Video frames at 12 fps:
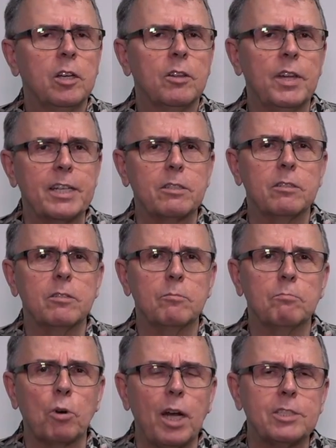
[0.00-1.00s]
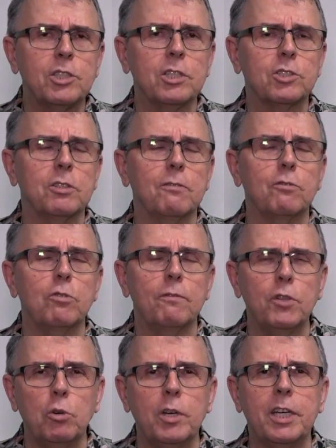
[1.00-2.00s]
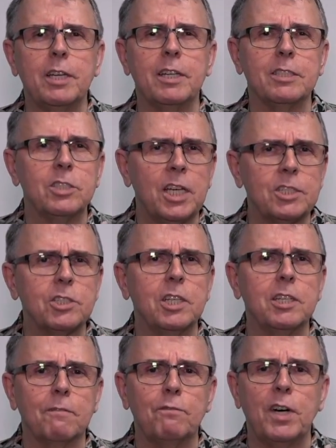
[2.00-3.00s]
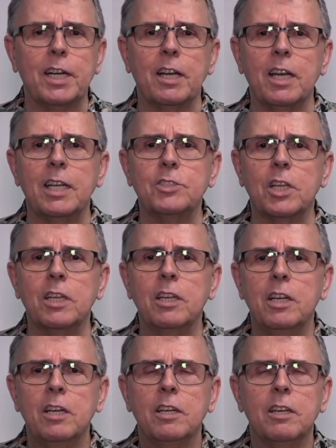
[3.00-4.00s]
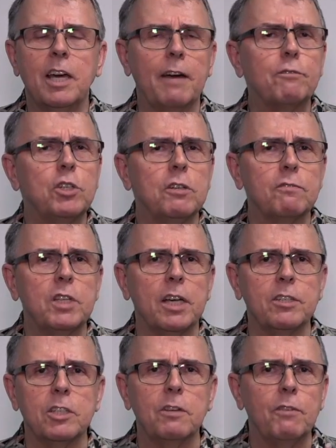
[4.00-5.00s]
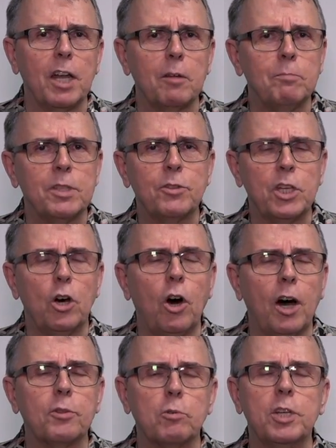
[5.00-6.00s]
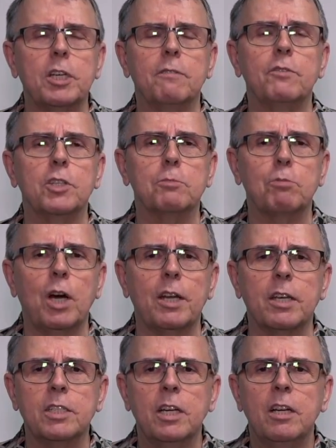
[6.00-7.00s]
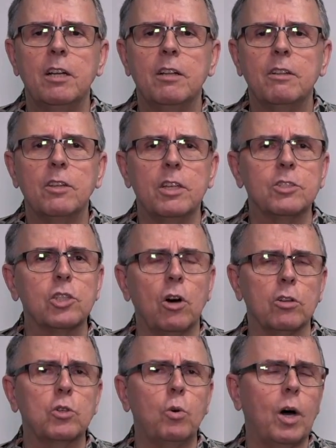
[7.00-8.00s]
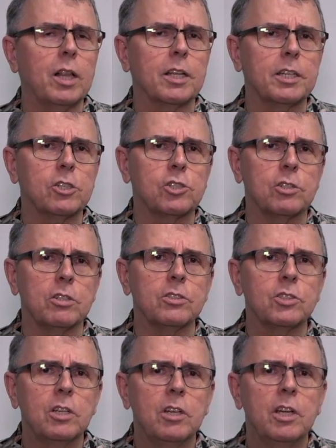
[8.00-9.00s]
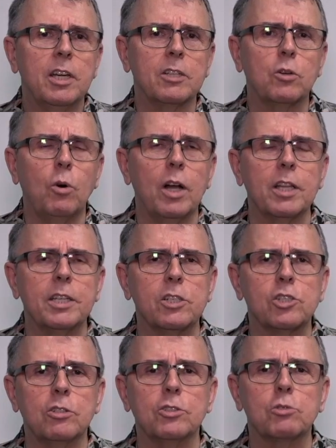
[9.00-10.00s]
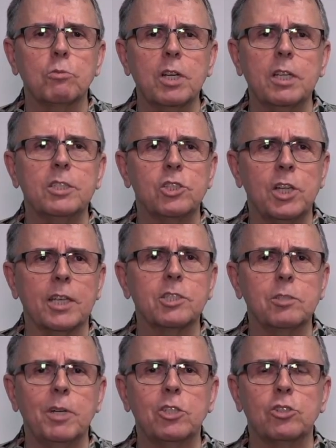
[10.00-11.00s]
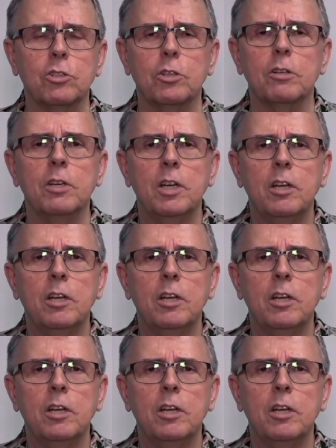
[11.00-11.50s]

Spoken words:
That process of reviewing and testing and finalizing after you've done the development, the authoring of this product, is called quality assurance. And quality assurance really checks to make sure the